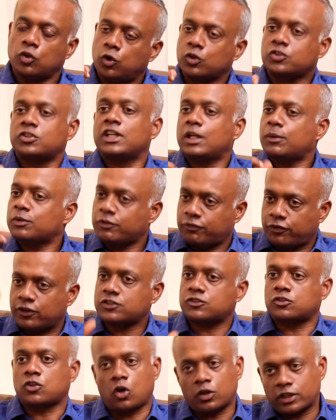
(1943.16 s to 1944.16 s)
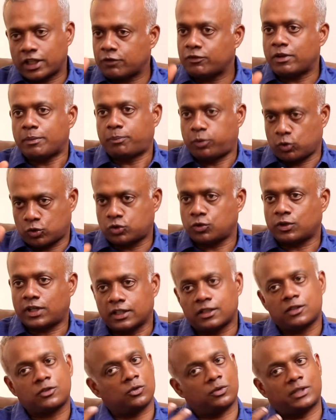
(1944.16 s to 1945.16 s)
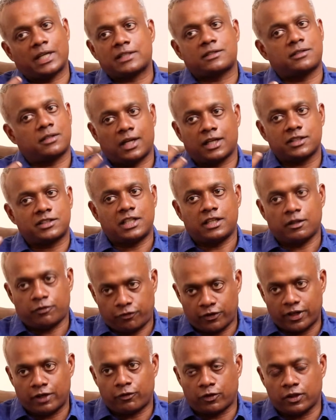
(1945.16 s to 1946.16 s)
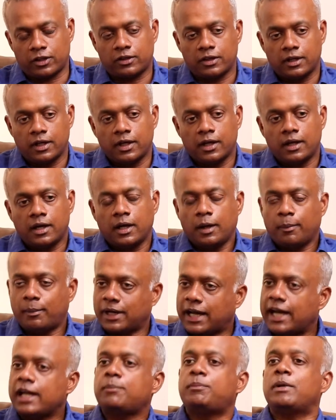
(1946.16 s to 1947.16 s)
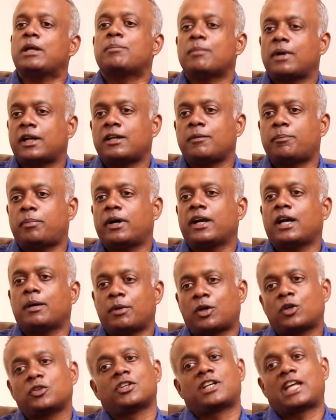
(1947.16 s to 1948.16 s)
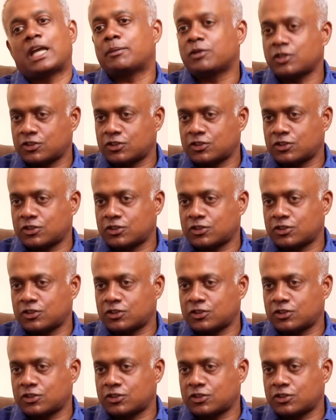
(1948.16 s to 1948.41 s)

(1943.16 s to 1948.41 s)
So Hosanna was the first song that we put together. So that's largely a favorite. But I picked Mannipaya because it